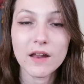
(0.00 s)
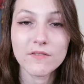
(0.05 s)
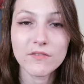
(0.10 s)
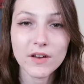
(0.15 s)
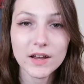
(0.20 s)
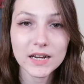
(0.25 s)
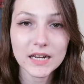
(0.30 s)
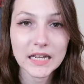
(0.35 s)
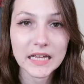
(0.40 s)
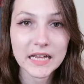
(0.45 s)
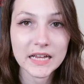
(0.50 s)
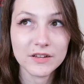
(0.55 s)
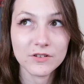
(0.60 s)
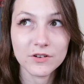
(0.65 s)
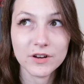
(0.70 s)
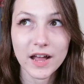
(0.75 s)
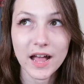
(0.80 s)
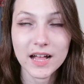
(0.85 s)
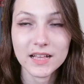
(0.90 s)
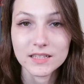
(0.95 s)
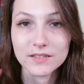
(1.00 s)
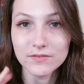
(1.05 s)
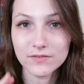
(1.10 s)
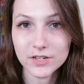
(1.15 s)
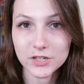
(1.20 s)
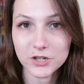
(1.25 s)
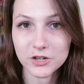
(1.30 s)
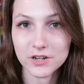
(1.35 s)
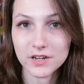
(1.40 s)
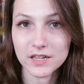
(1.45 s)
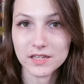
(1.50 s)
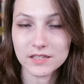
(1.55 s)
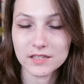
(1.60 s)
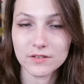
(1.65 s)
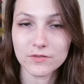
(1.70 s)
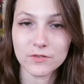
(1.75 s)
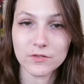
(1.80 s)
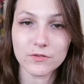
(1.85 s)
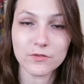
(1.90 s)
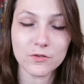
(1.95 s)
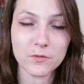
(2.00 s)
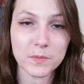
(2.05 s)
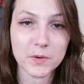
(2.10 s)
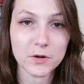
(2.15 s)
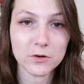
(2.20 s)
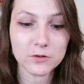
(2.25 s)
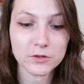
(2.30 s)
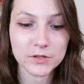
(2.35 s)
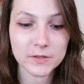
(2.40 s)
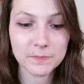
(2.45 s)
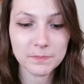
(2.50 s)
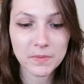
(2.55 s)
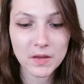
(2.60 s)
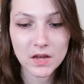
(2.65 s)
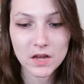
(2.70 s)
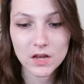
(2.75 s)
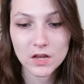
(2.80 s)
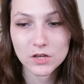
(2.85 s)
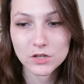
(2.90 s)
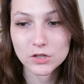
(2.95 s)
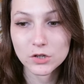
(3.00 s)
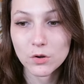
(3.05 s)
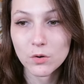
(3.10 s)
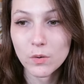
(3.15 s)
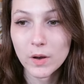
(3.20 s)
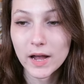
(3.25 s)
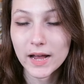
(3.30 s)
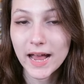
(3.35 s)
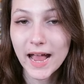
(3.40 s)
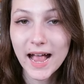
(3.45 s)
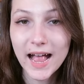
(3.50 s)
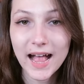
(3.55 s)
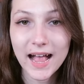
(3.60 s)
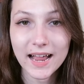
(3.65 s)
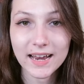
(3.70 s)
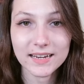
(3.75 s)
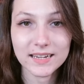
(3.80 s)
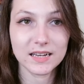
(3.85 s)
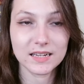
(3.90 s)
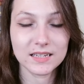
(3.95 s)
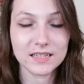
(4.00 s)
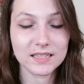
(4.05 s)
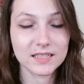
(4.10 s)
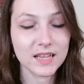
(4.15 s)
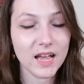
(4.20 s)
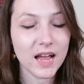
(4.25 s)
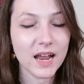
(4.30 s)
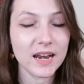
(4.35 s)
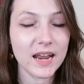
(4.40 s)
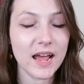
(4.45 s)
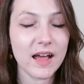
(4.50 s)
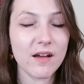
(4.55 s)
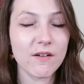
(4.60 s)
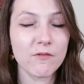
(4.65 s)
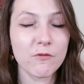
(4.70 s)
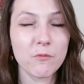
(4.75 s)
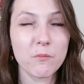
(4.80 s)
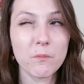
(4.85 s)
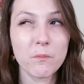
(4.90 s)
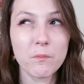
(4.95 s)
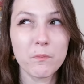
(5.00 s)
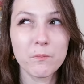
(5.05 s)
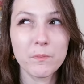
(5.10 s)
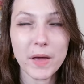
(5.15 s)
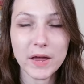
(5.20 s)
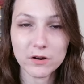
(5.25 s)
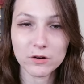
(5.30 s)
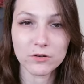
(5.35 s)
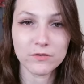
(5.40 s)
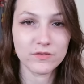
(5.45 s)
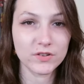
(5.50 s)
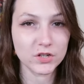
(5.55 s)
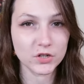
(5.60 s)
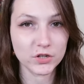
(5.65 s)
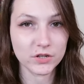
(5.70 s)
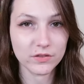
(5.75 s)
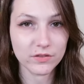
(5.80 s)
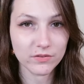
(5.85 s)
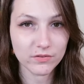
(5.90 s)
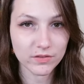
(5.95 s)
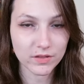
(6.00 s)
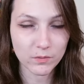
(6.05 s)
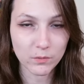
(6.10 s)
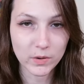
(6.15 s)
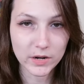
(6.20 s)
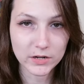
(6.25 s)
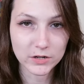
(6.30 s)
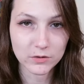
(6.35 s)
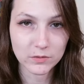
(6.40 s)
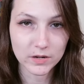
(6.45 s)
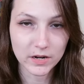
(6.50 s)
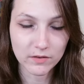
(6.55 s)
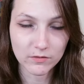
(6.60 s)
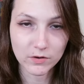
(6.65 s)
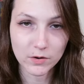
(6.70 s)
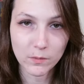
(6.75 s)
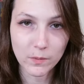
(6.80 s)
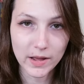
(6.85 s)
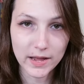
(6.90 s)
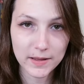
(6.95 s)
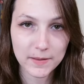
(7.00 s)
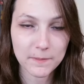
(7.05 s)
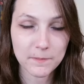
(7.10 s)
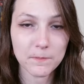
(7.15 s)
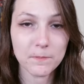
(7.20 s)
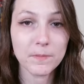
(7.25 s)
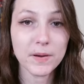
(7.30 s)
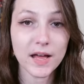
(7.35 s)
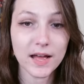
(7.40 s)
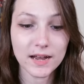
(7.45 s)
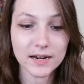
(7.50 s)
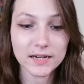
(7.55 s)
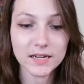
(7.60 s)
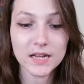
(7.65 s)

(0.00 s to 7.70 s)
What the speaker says: And finally, your cat's vision is different from yours. So a cat does not have better vision than we do in every way, but